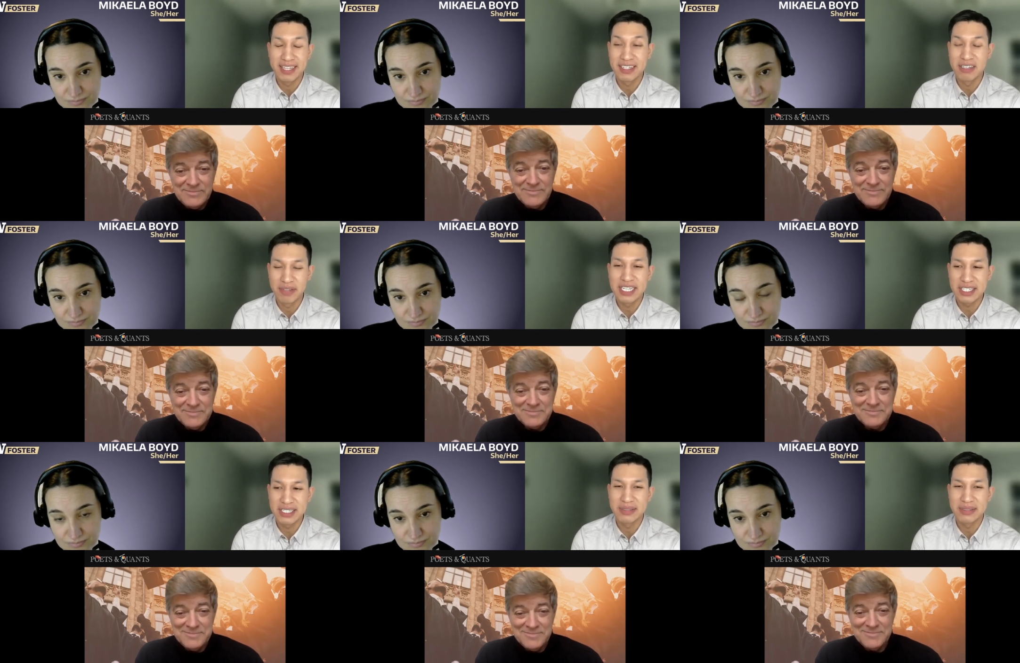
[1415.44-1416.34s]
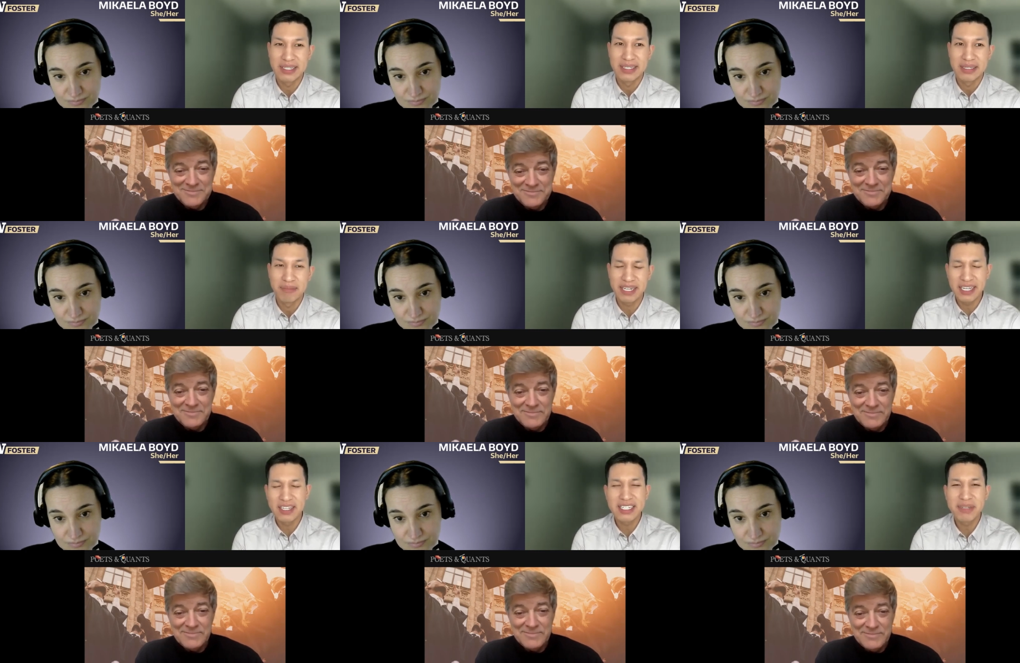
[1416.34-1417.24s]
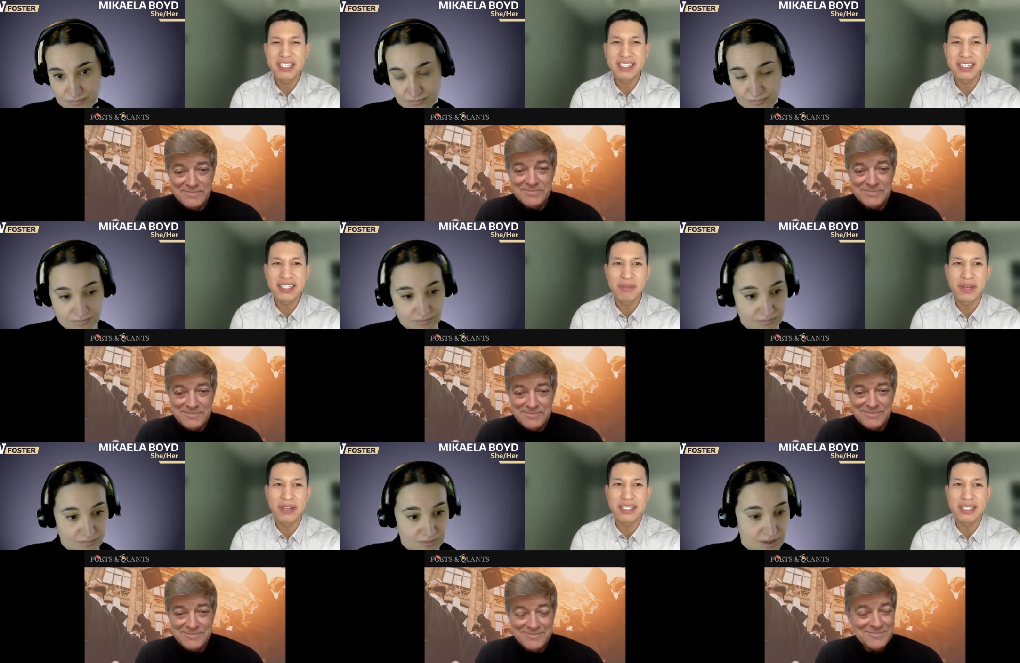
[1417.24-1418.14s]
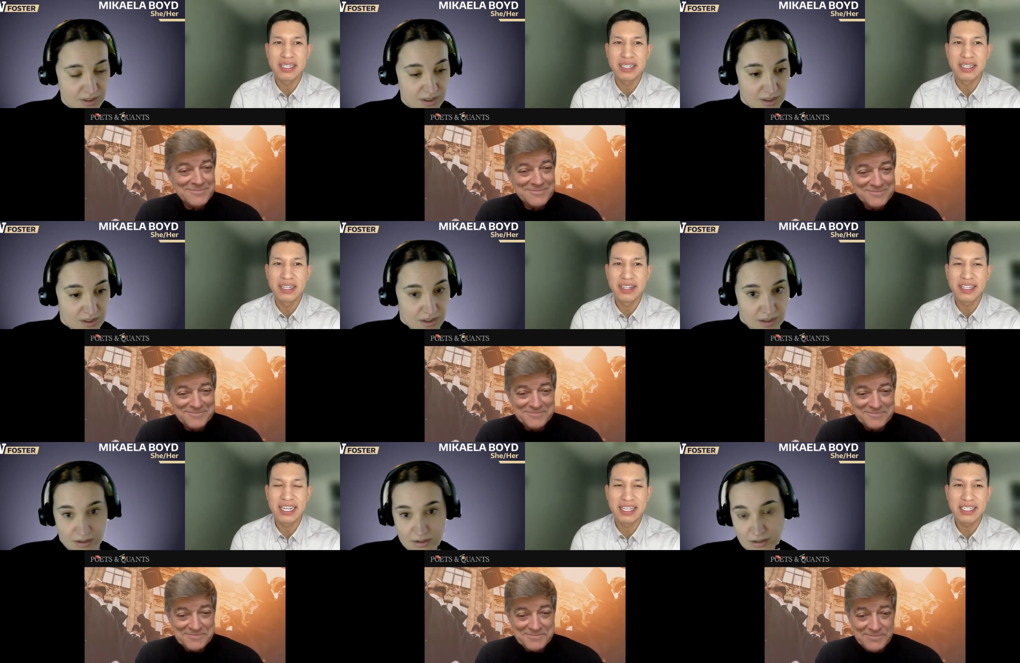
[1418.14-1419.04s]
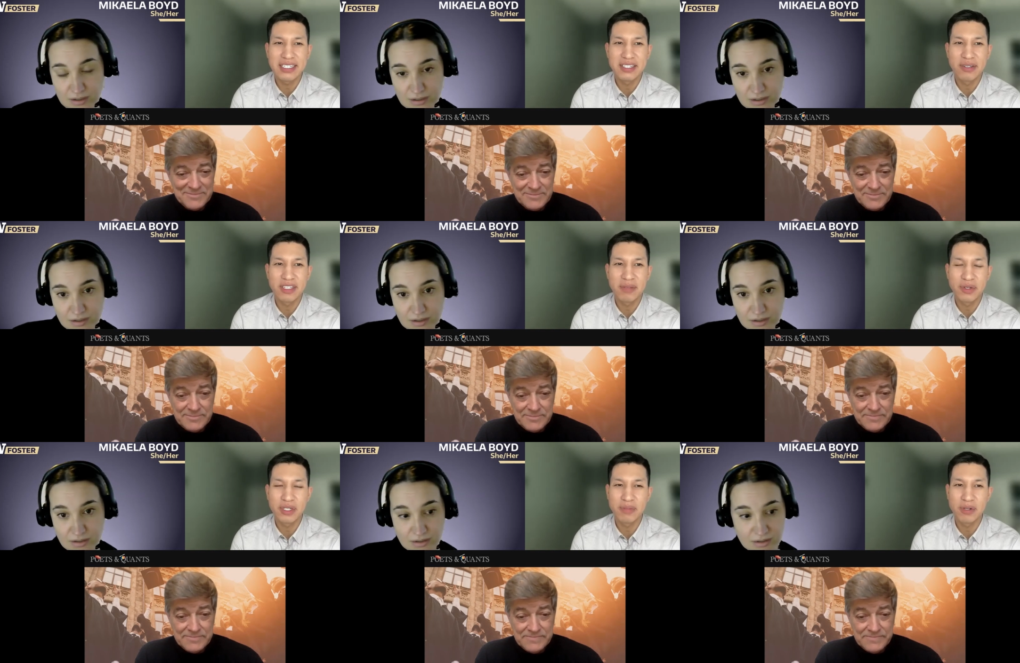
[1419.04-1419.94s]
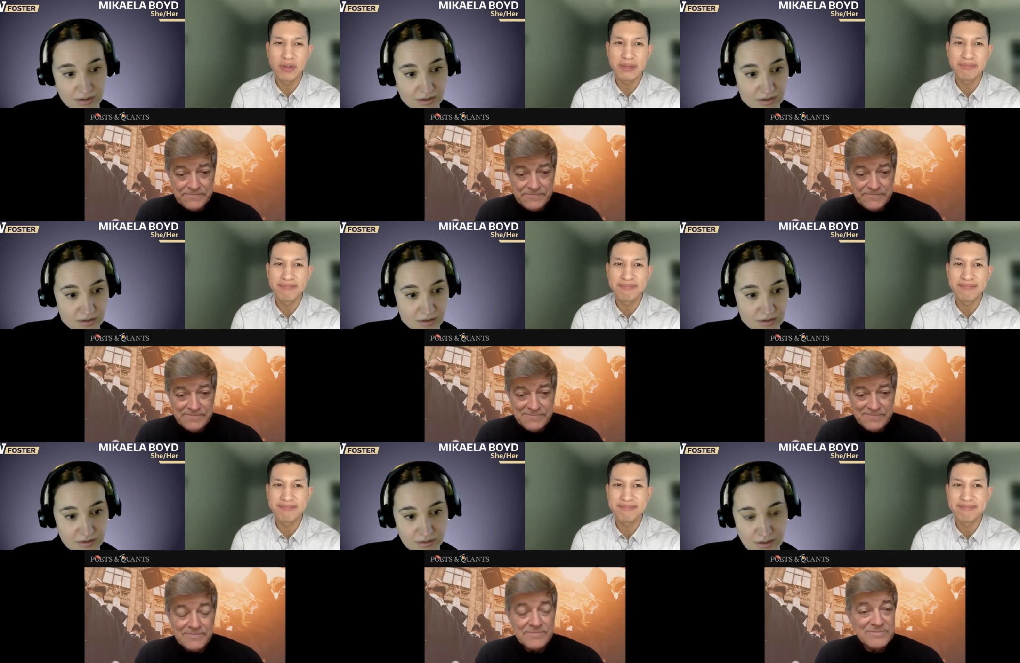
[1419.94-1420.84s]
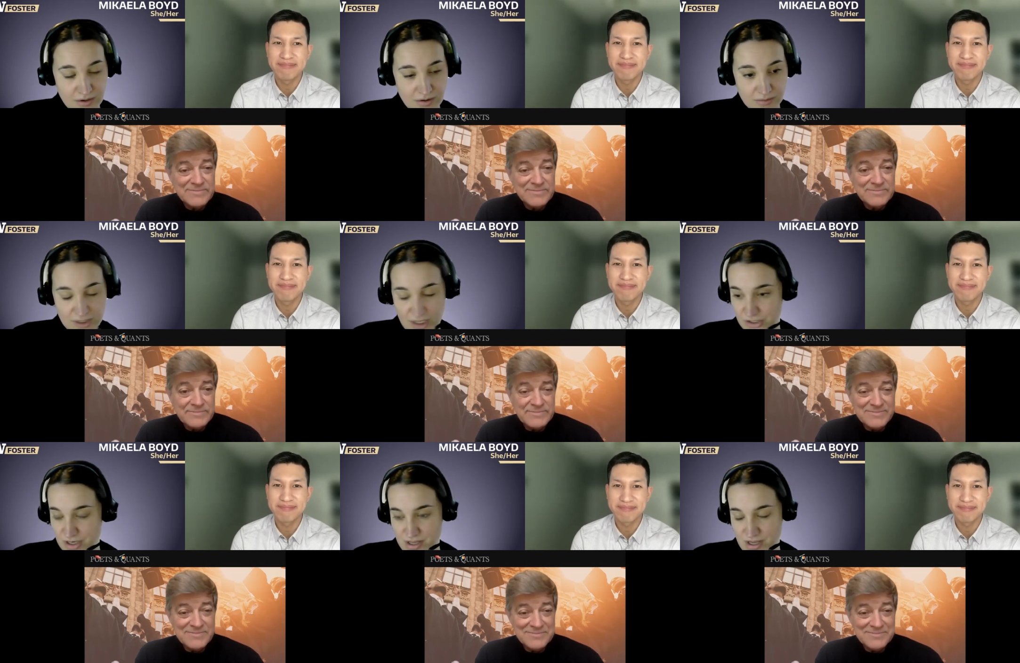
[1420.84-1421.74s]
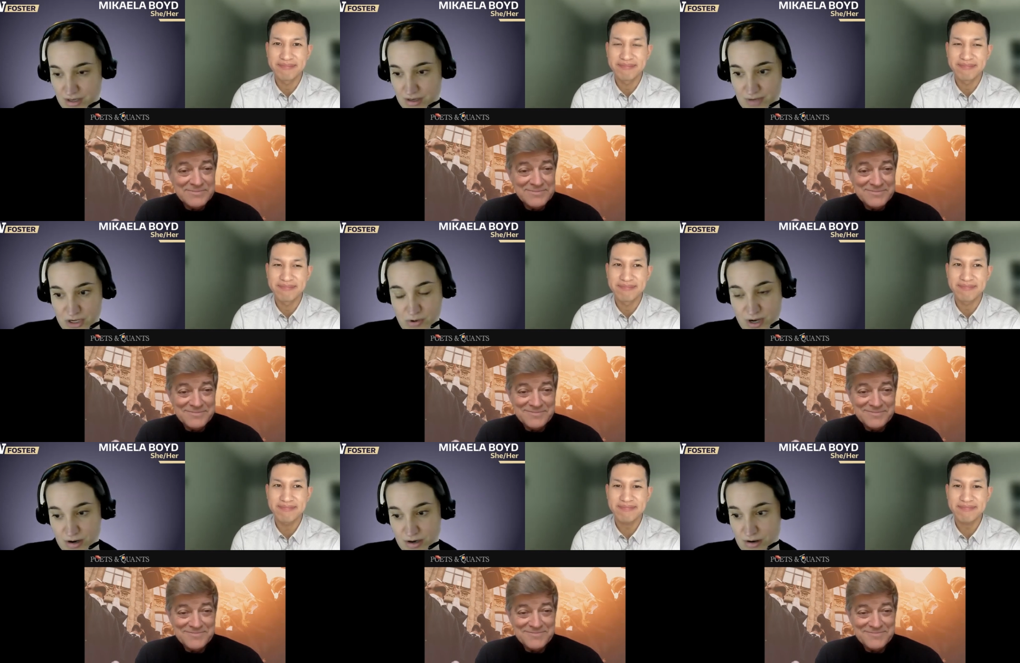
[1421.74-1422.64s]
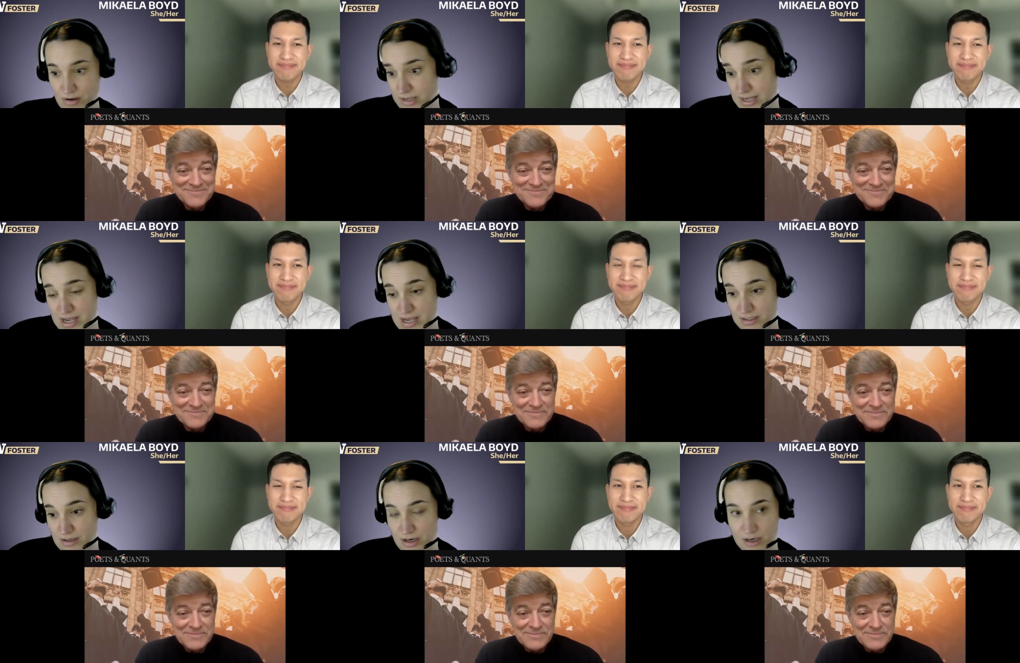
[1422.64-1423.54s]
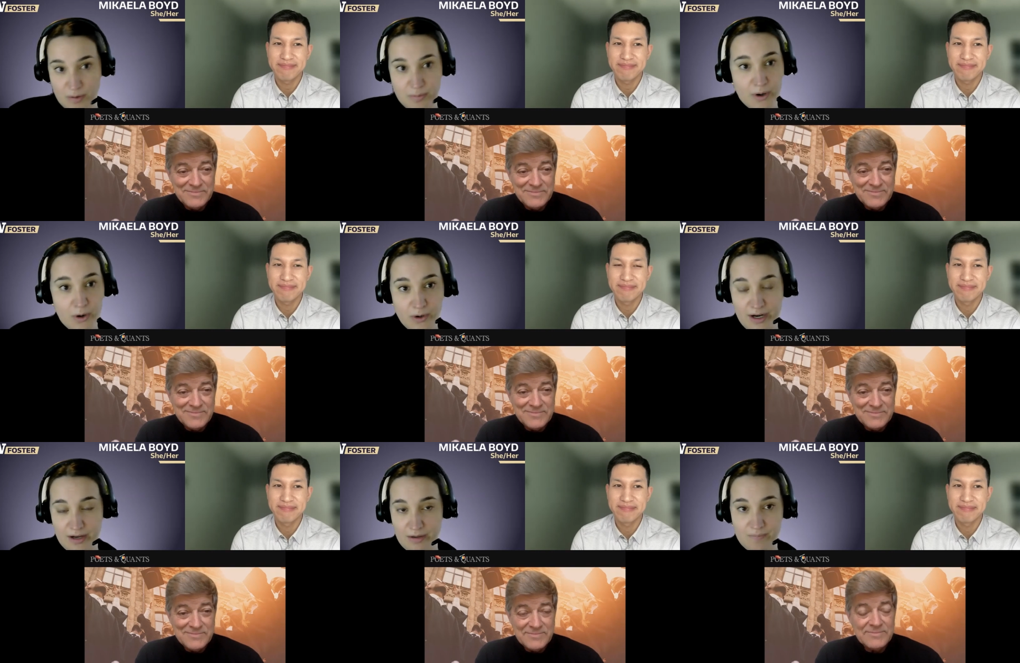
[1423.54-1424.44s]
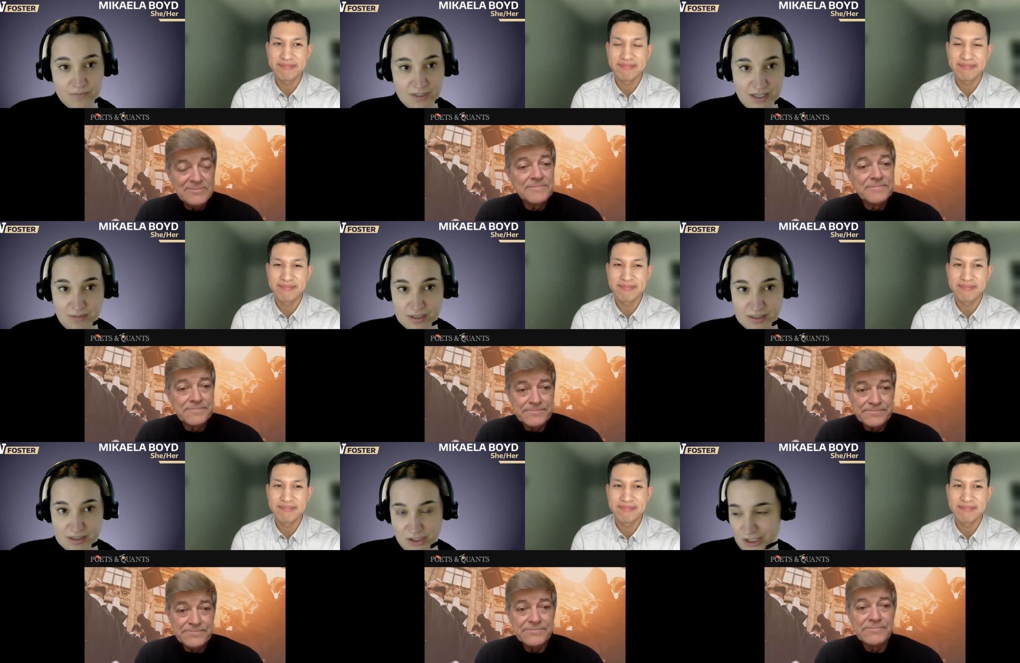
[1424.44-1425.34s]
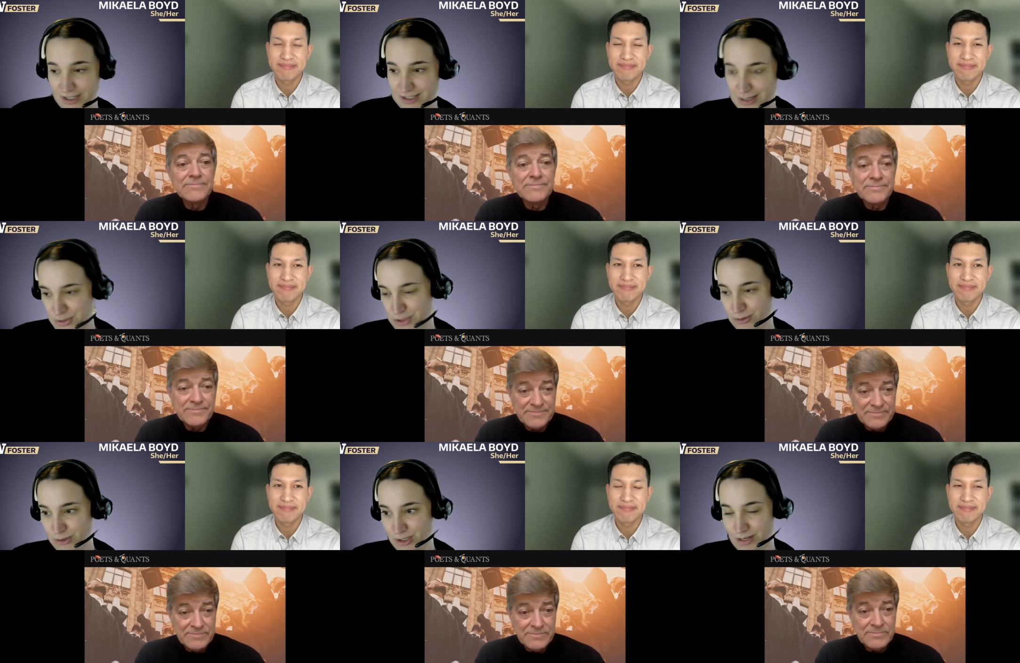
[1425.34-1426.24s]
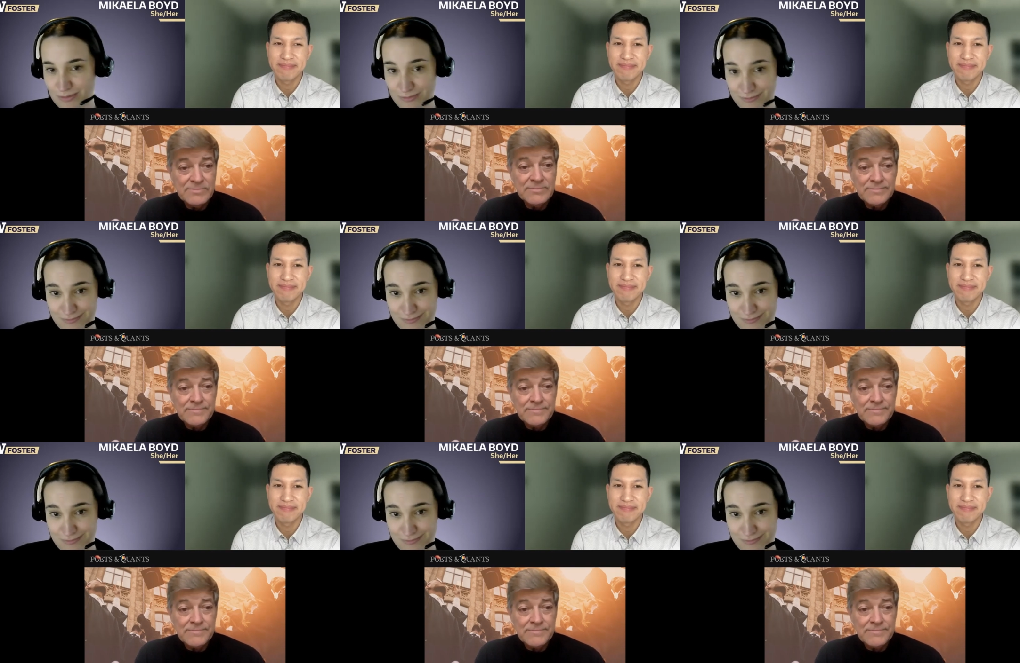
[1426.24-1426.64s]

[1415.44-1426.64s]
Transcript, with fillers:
Speaker 1: at the end of last year. Michaela, did I miss anything about any of the highlights during the immersion program?
Speaker 2: No, Takashi, I mean, you hit on all the keys. Our program team does such an exceptional job of